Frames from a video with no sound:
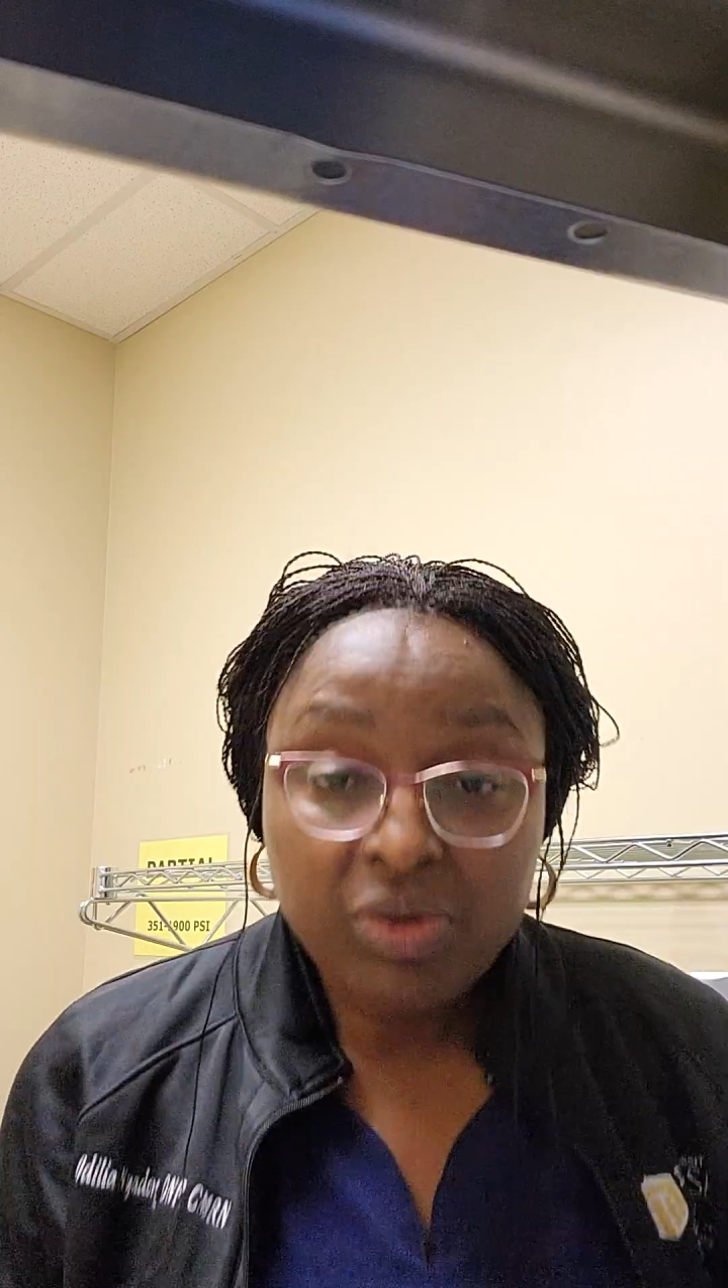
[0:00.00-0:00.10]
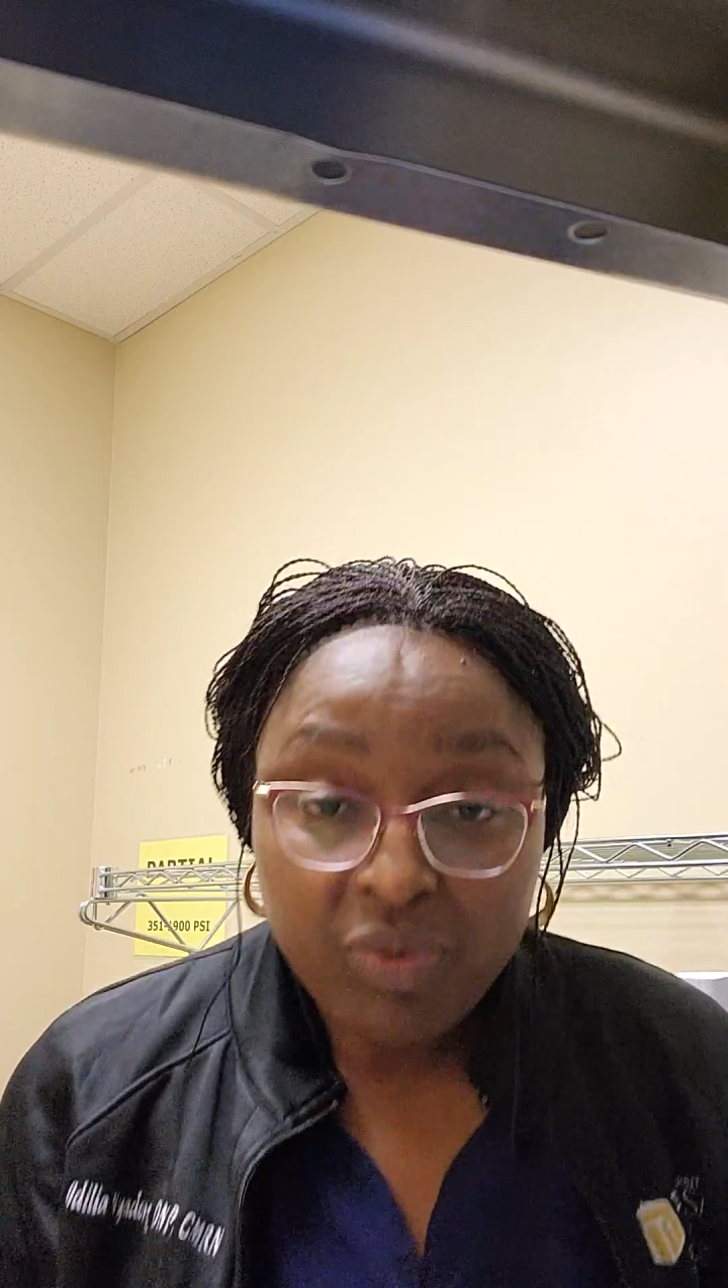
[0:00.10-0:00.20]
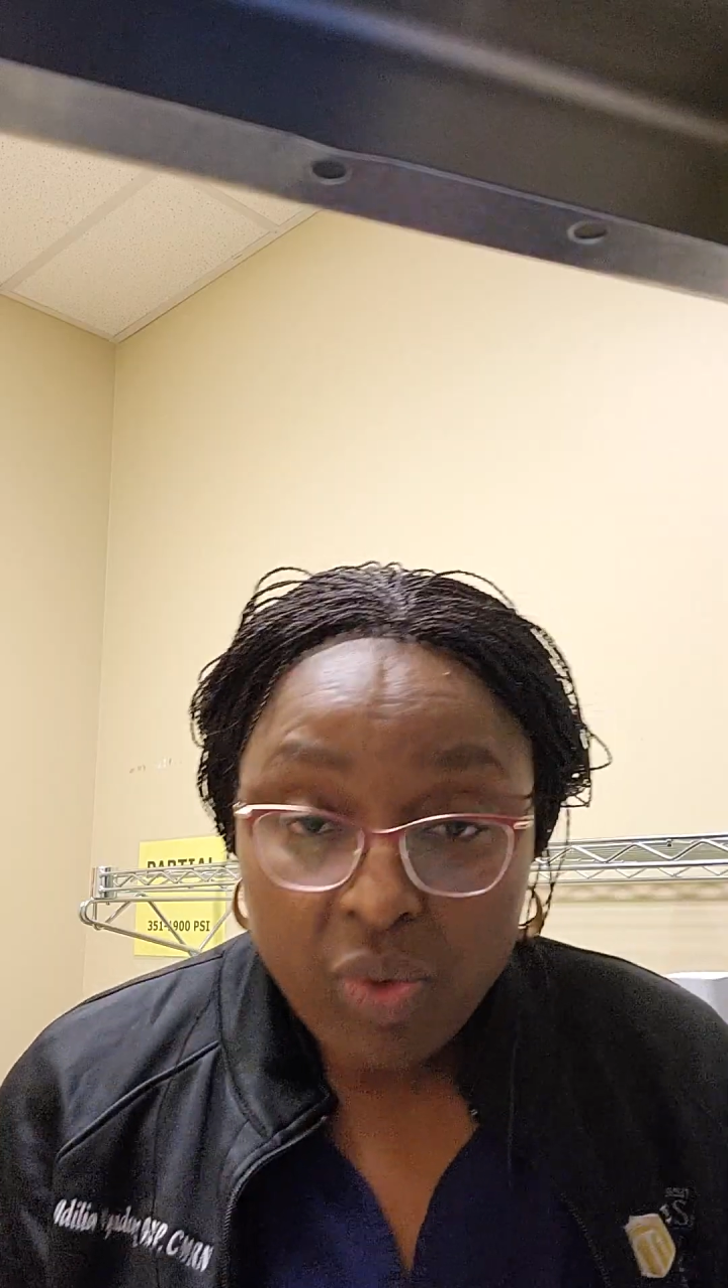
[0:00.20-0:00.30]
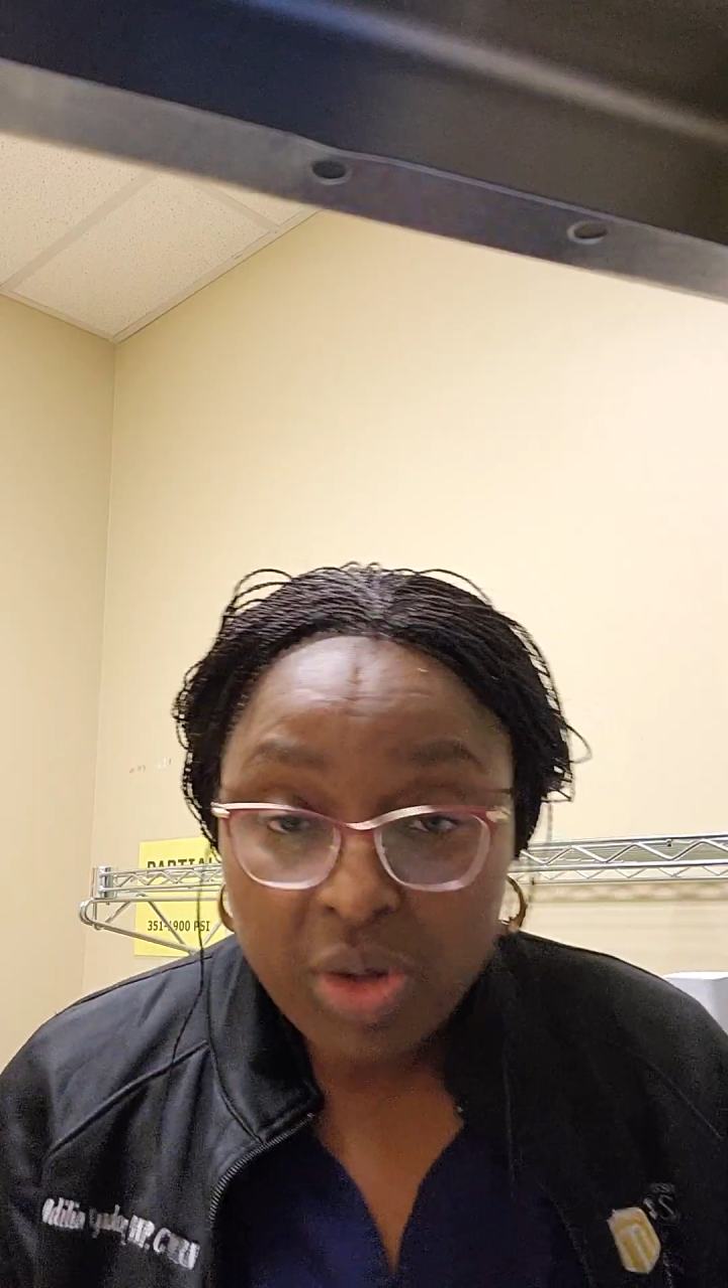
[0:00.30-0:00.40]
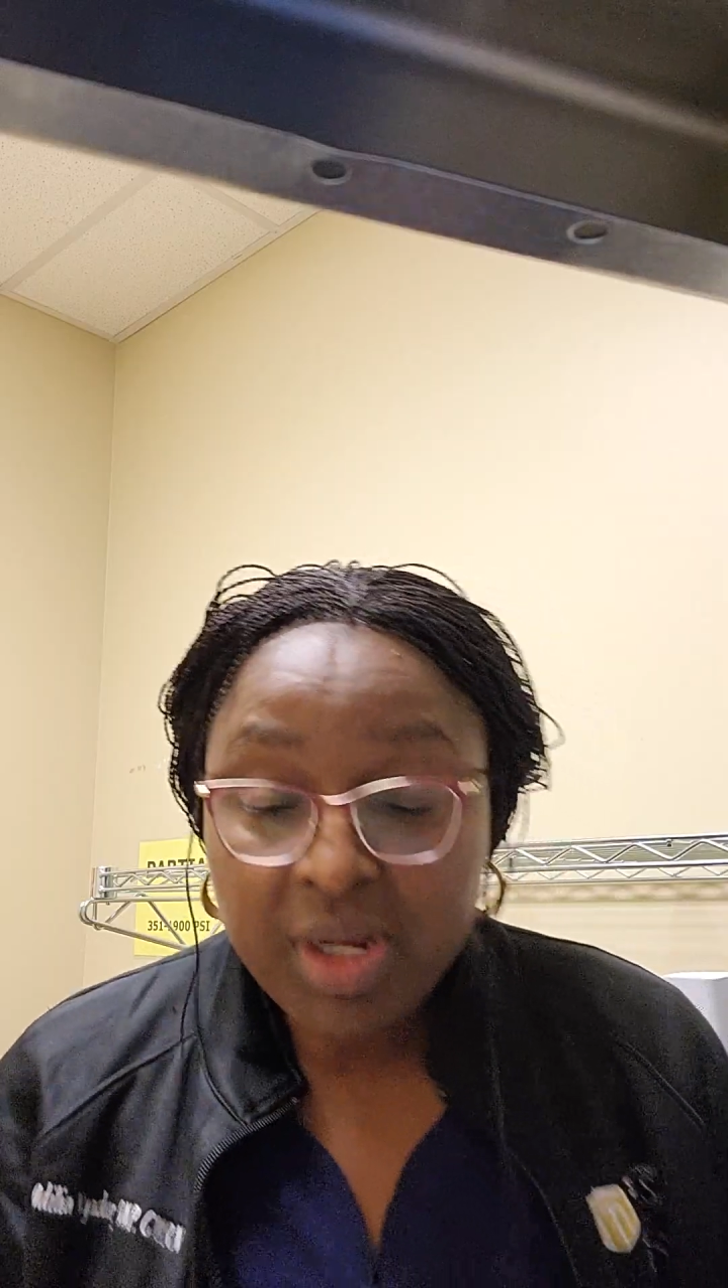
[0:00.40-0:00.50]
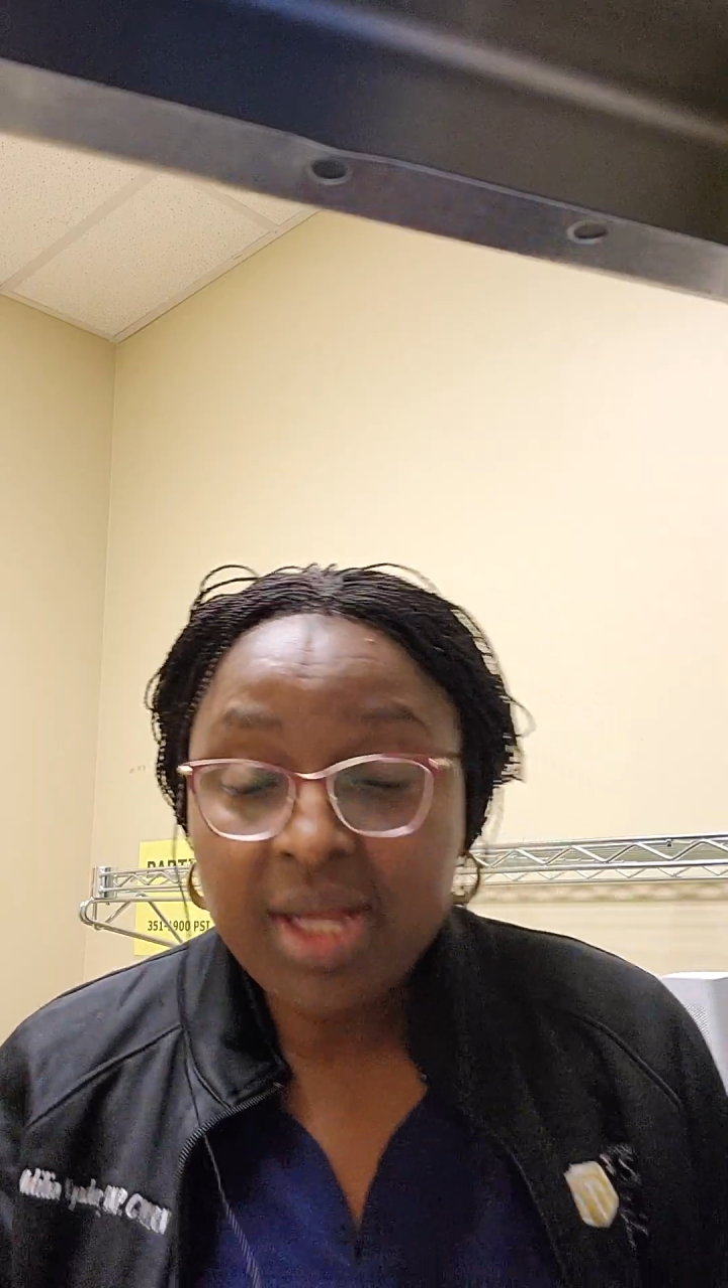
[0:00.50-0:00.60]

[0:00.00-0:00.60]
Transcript: of water